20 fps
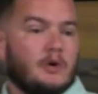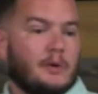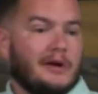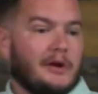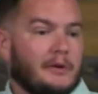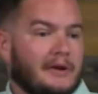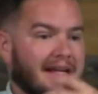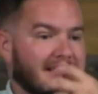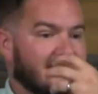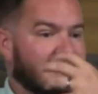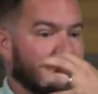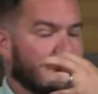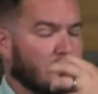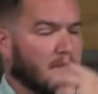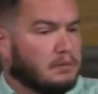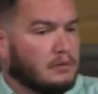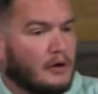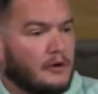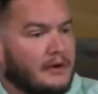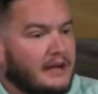We do not see the
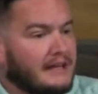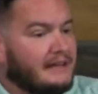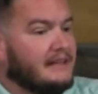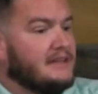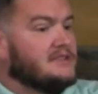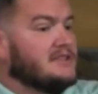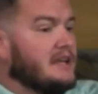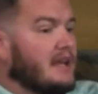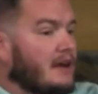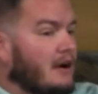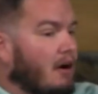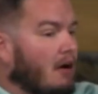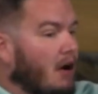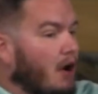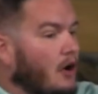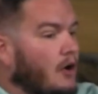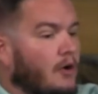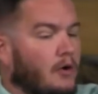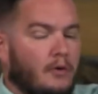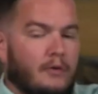brokenness in our
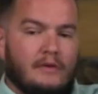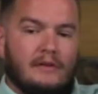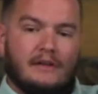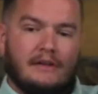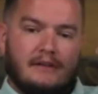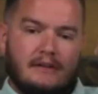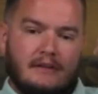own